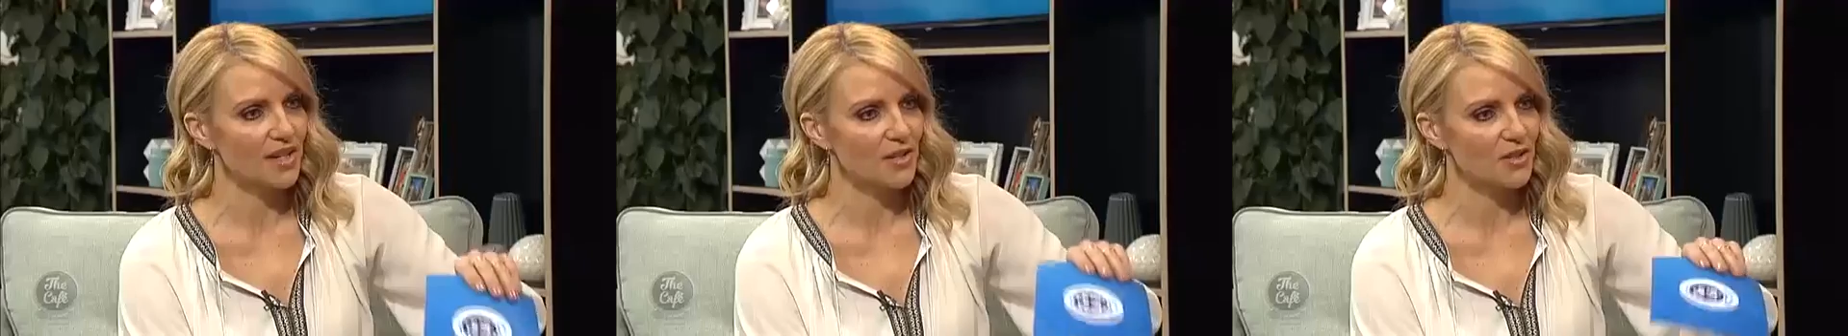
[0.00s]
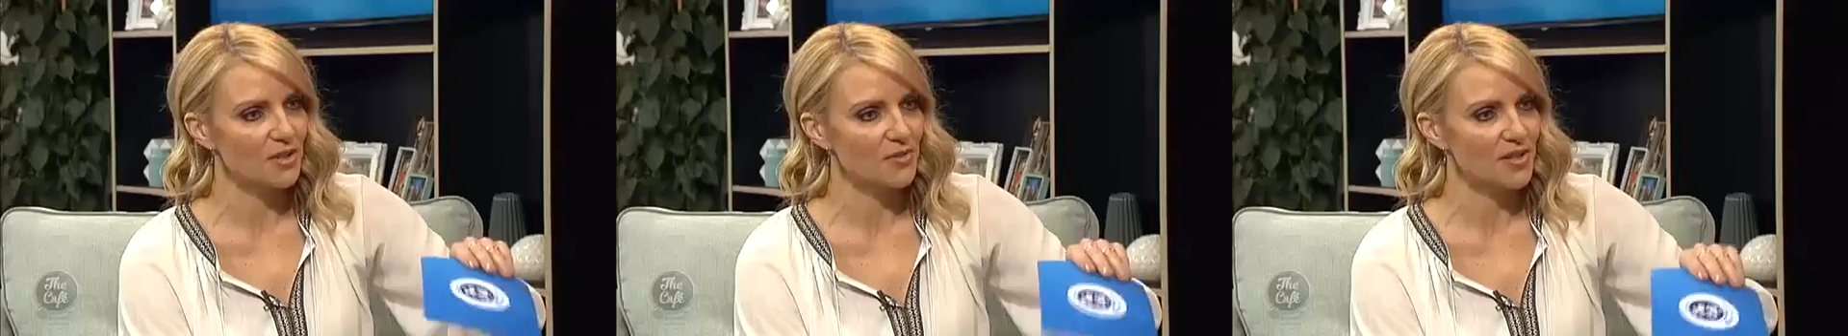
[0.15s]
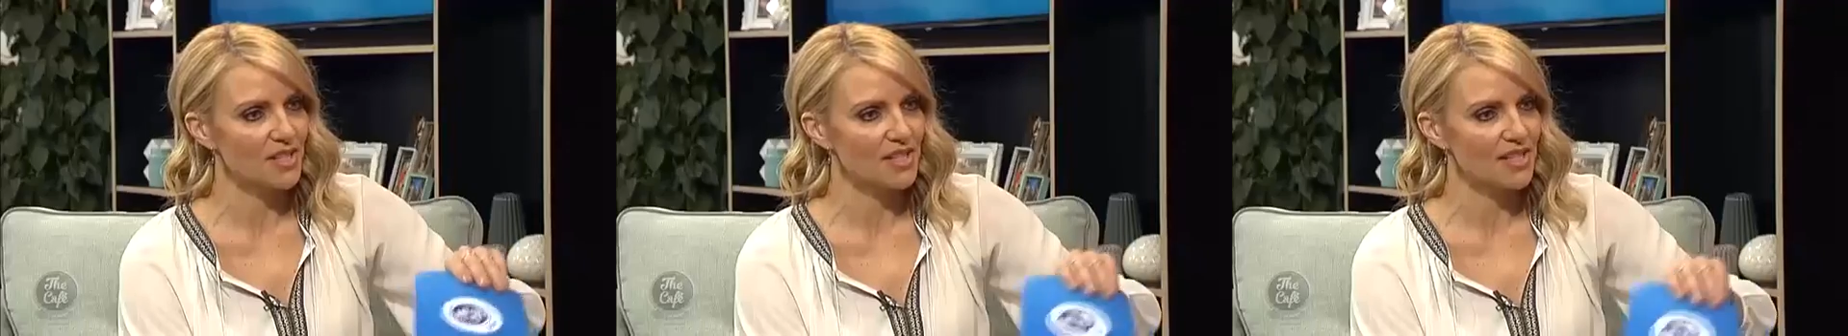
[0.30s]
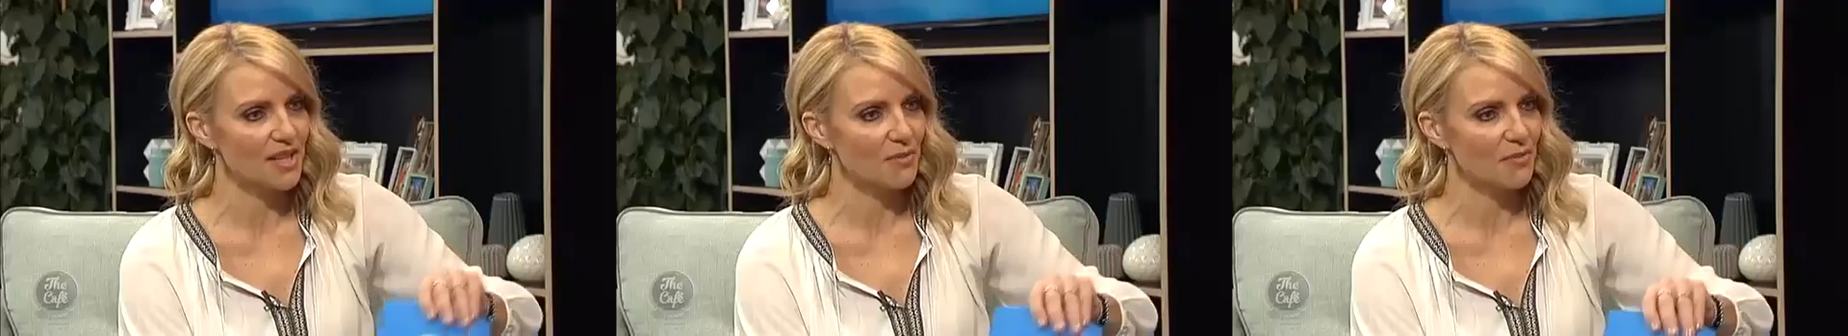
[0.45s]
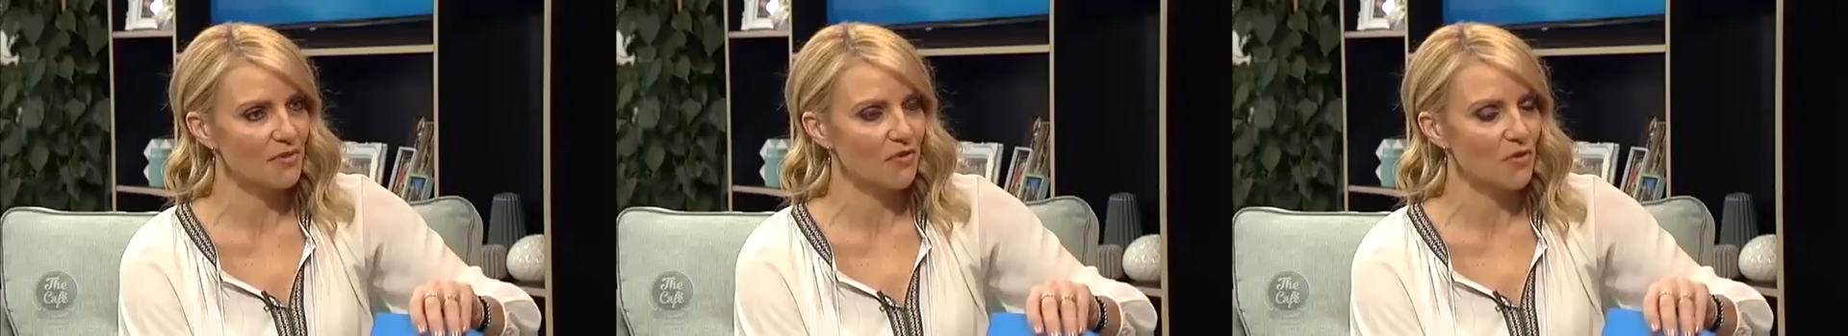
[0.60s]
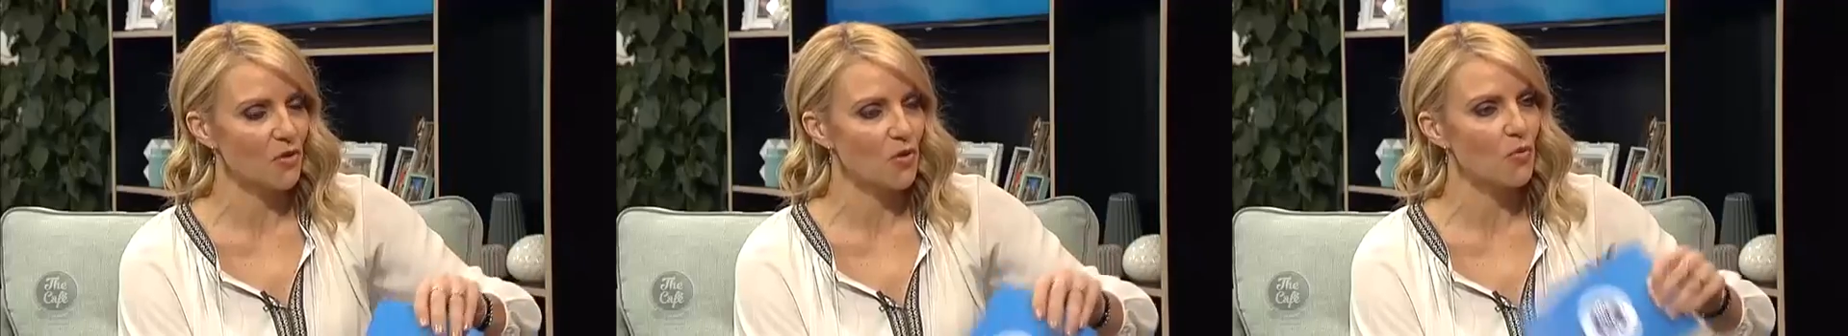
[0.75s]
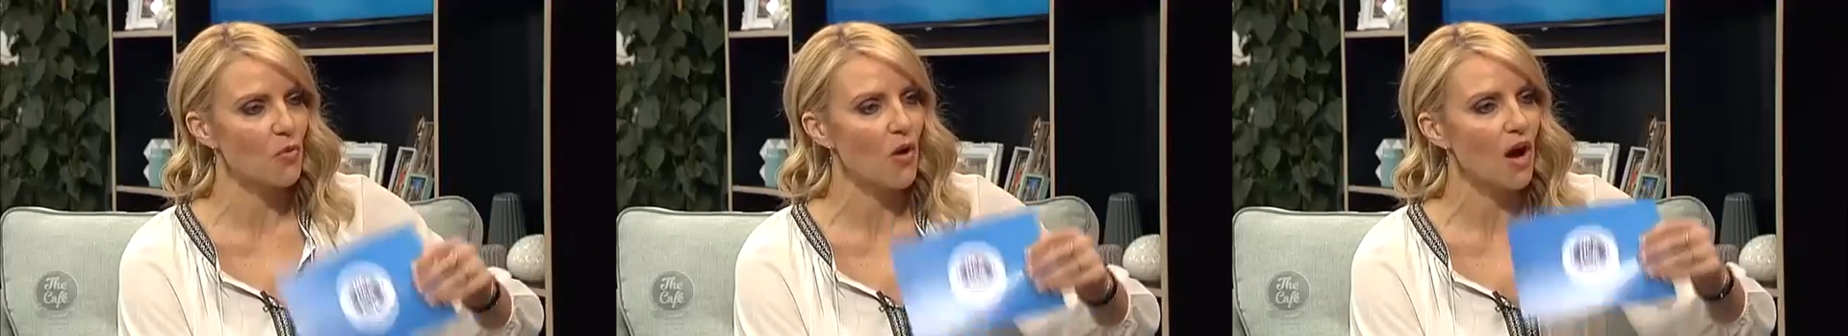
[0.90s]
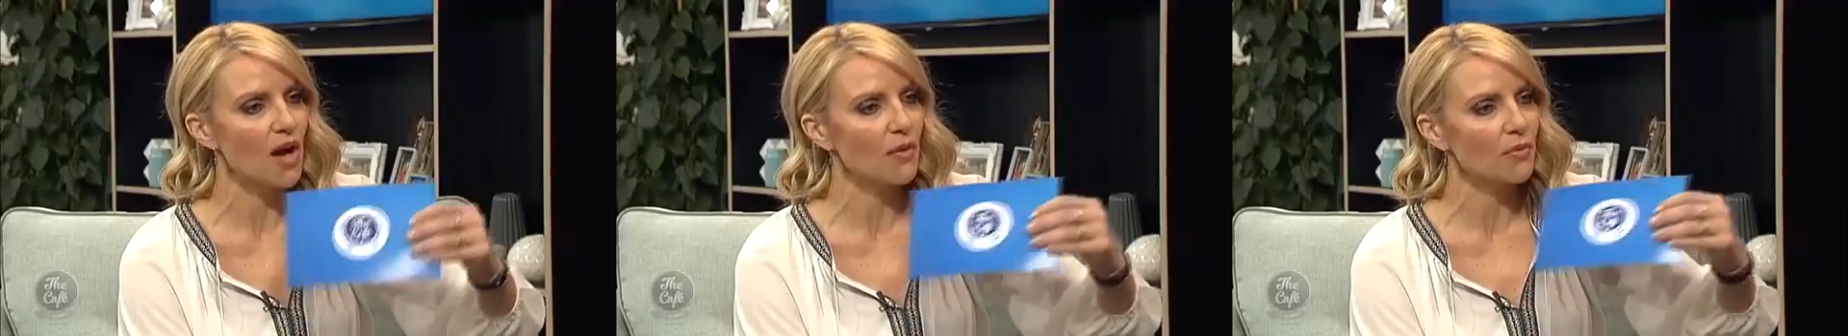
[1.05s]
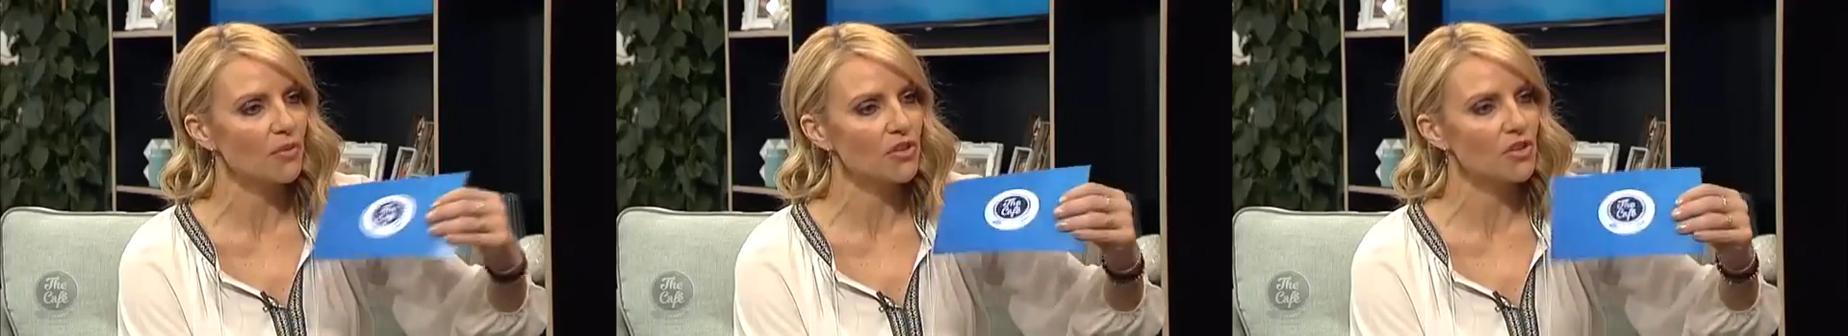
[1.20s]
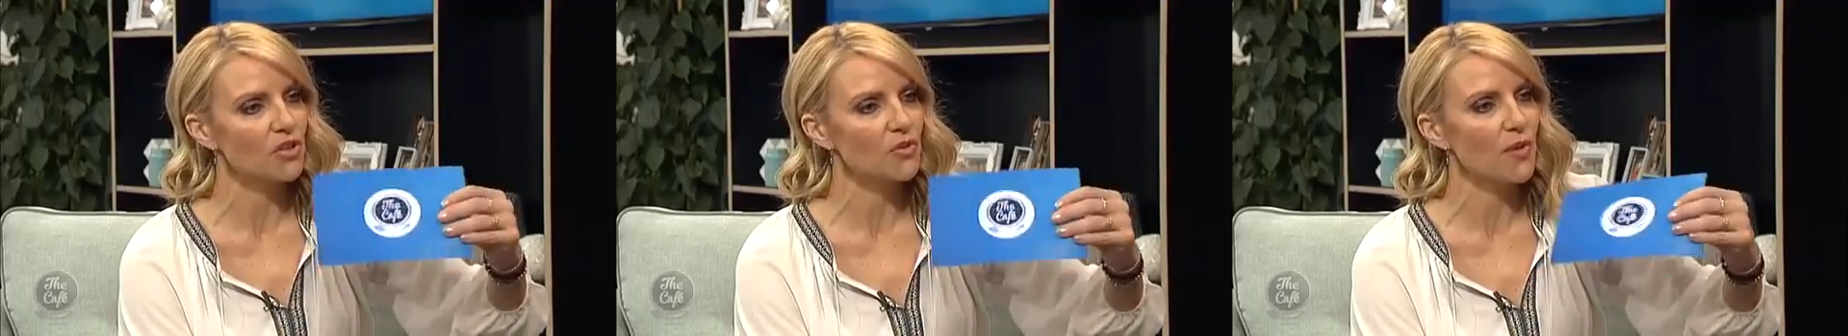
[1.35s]
hair, because you mentioned that before. Why
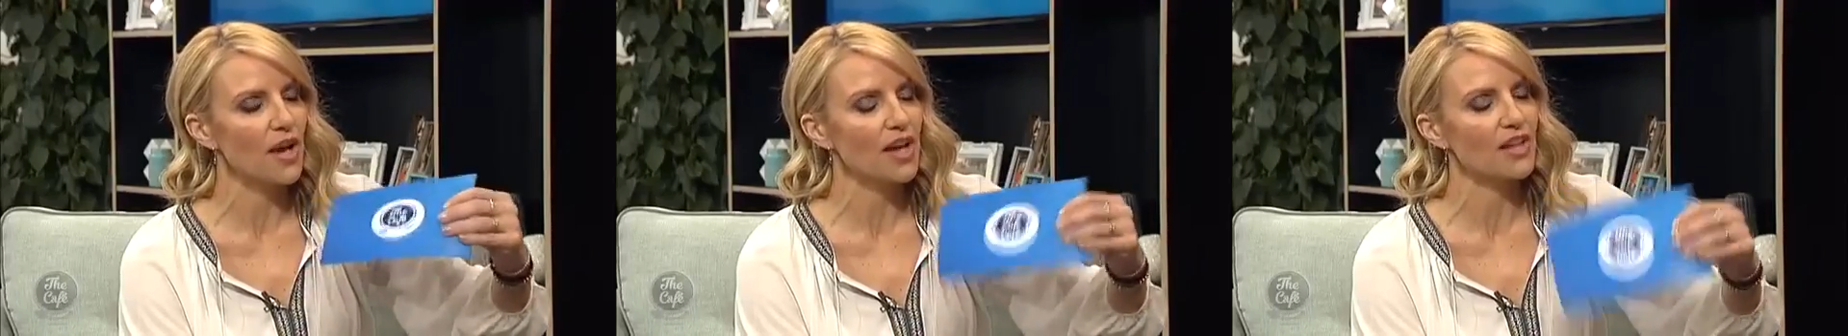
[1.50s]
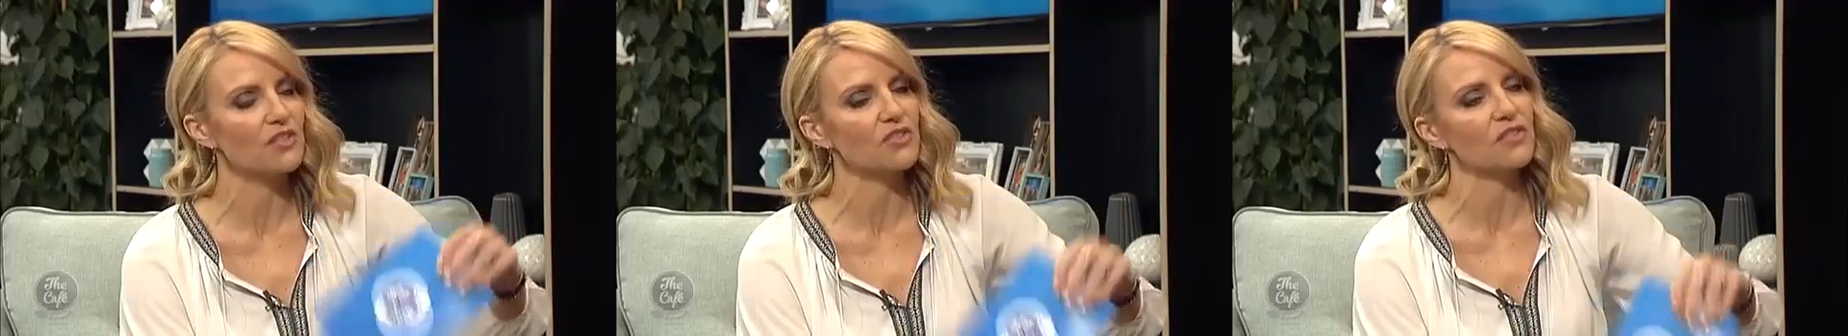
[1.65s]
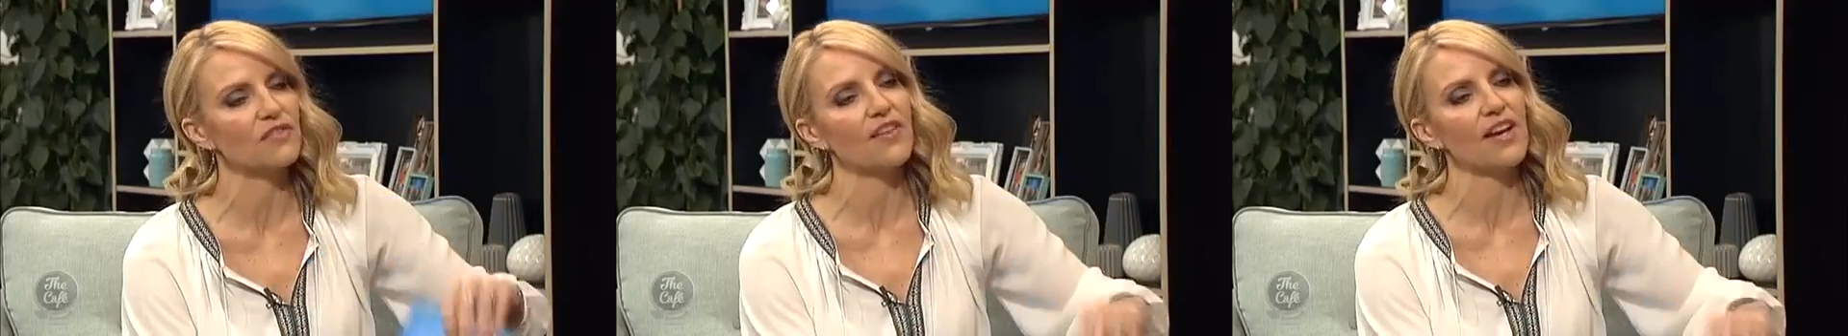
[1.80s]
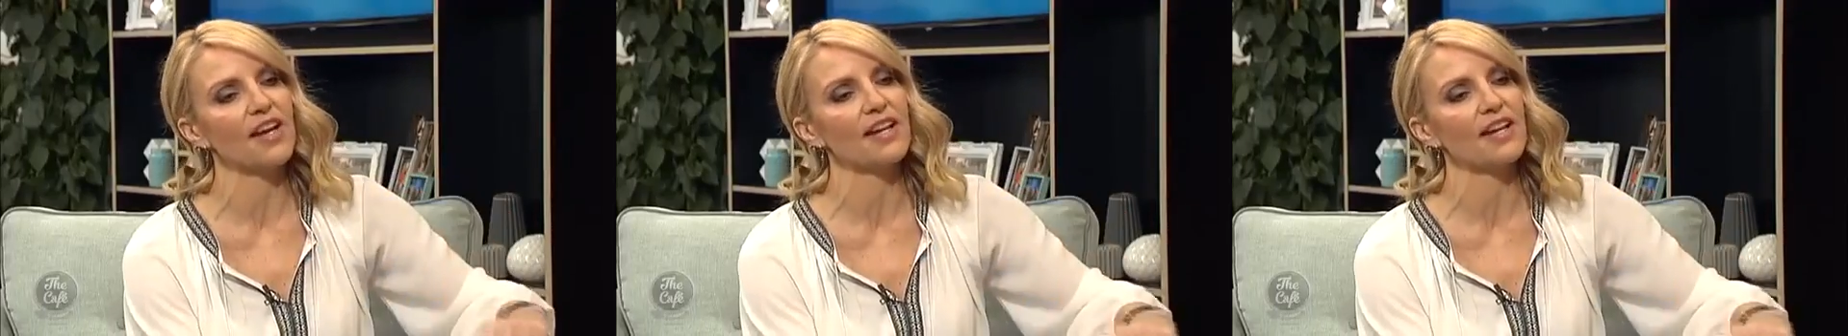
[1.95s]
wouldn't you wax your